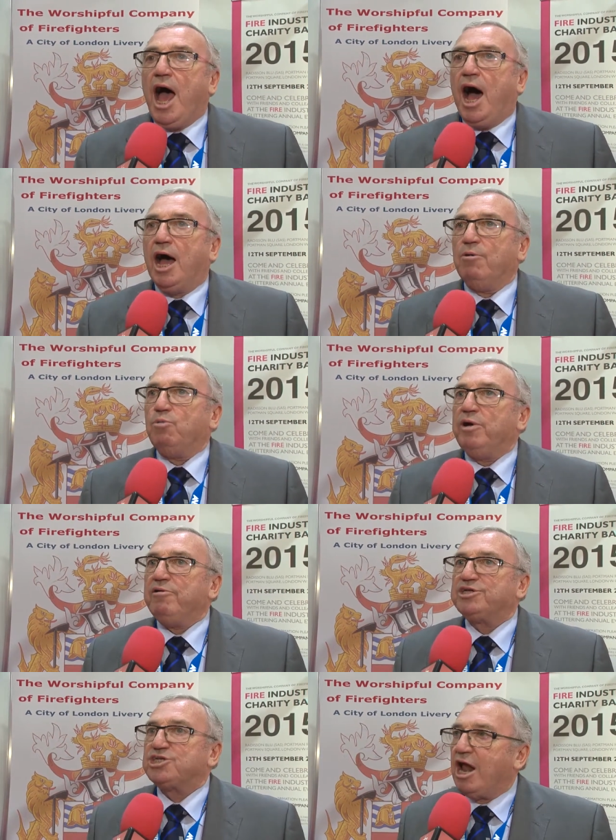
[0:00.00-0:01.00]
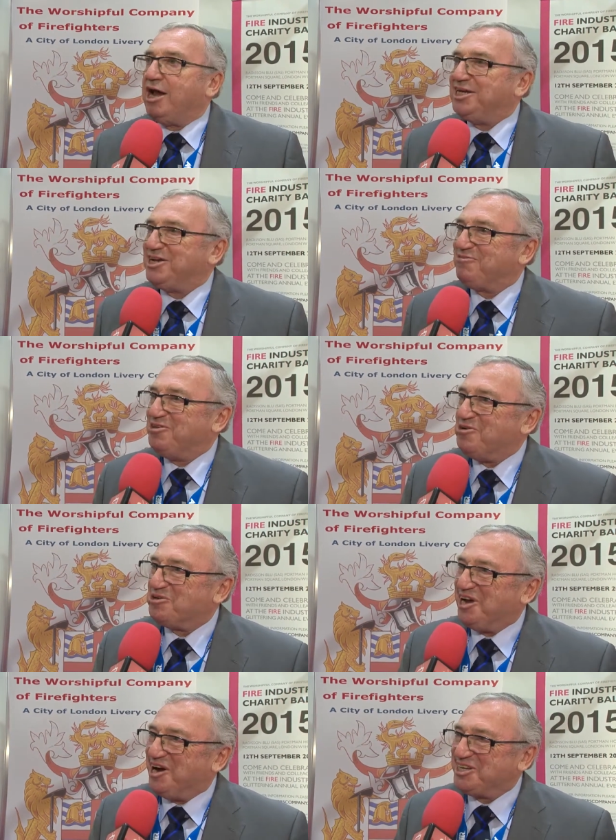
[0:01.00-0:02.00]
Uh, we're a slightly different
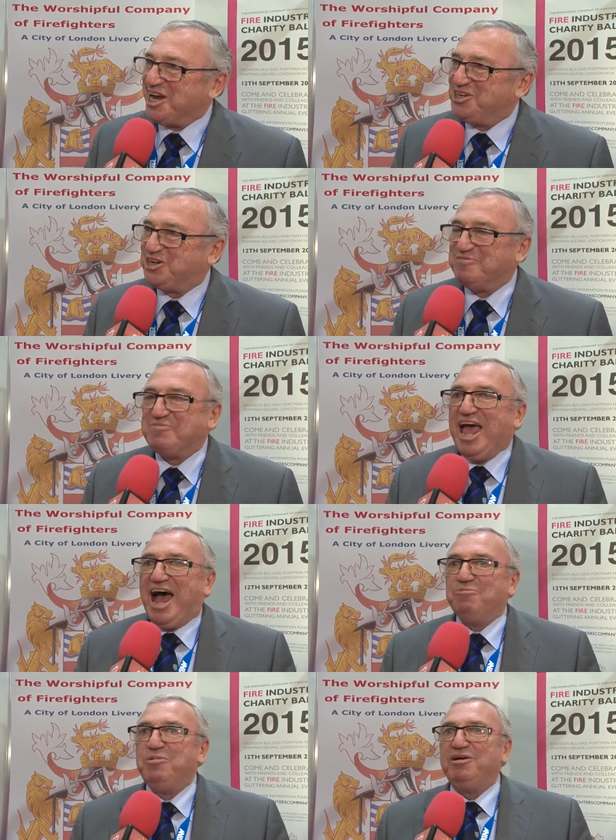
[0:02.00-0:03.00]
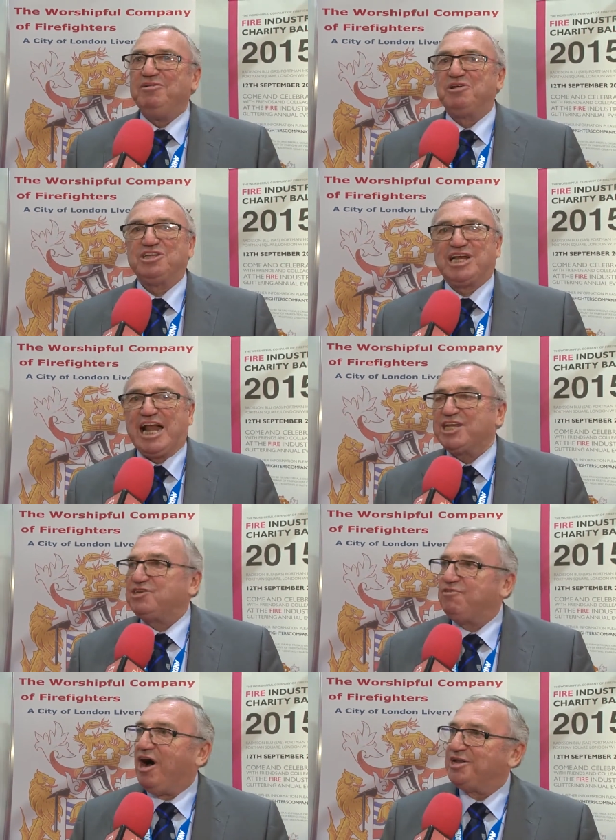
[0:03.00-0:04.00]
organisation and we're
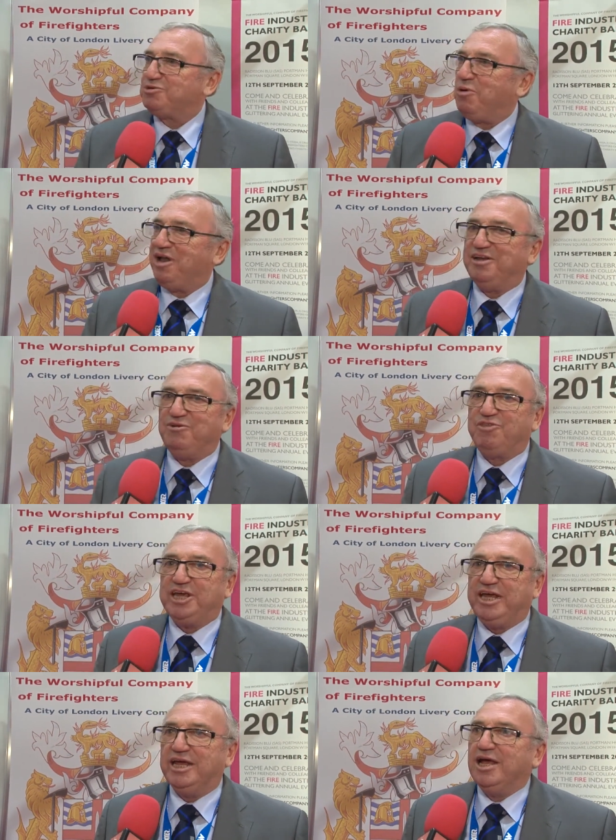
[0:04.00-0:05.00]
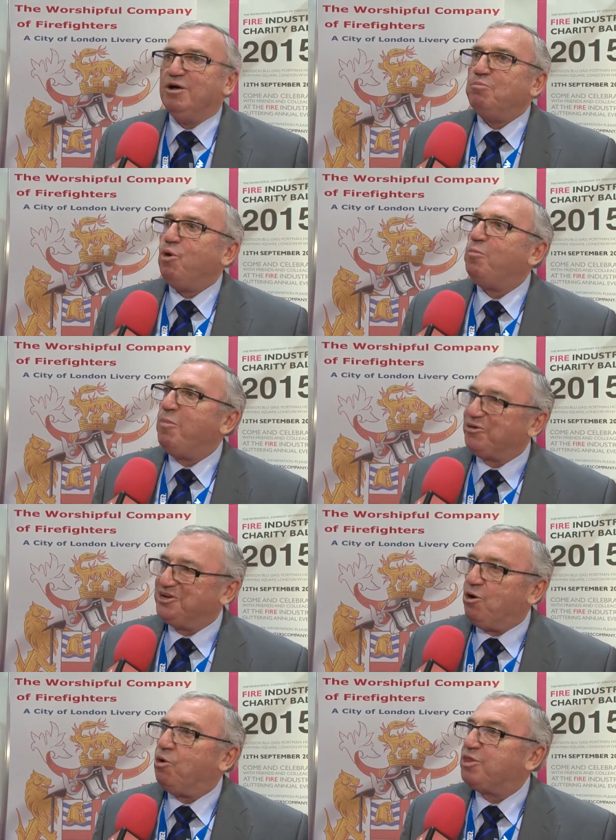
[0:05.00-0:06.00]
classified as one of the more
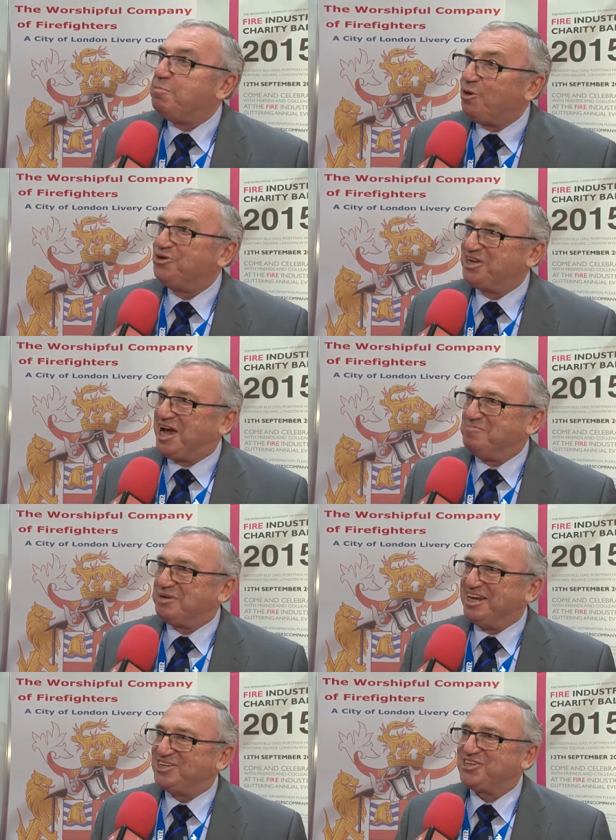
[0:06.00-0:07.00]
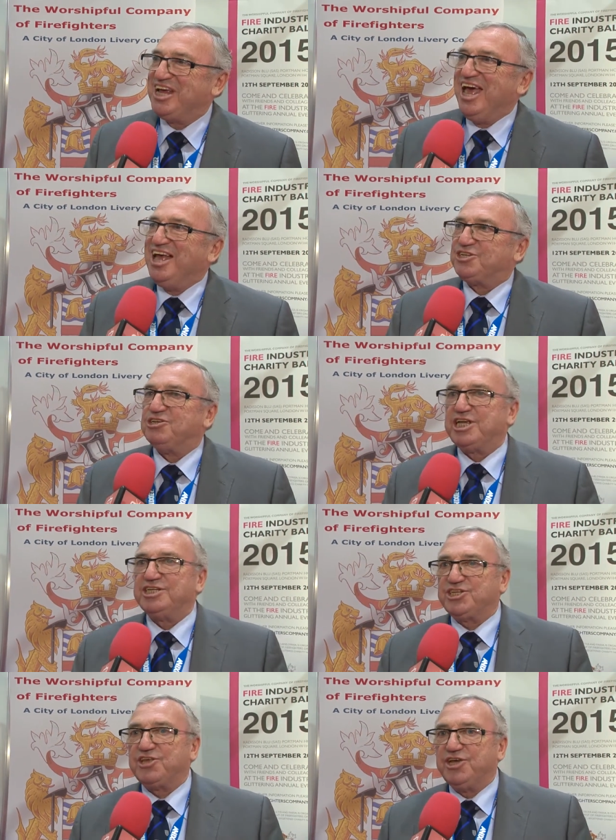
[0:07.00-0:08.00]
modern or the modern companies. So
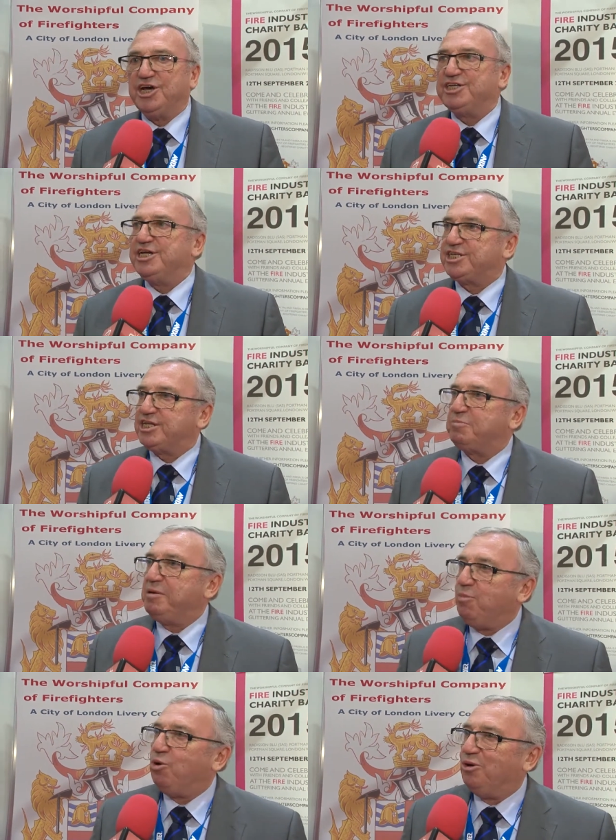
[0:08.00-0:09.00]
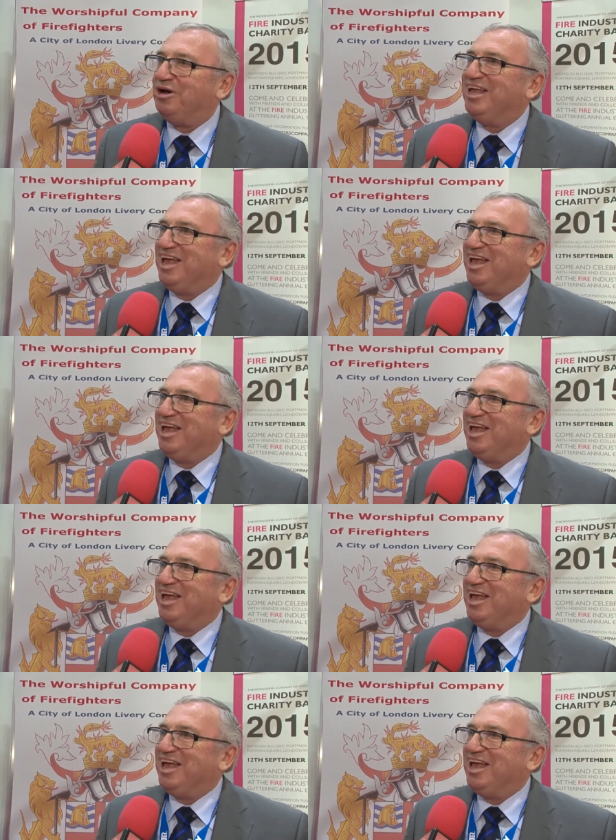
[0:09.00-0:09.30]
since the 30s there's been more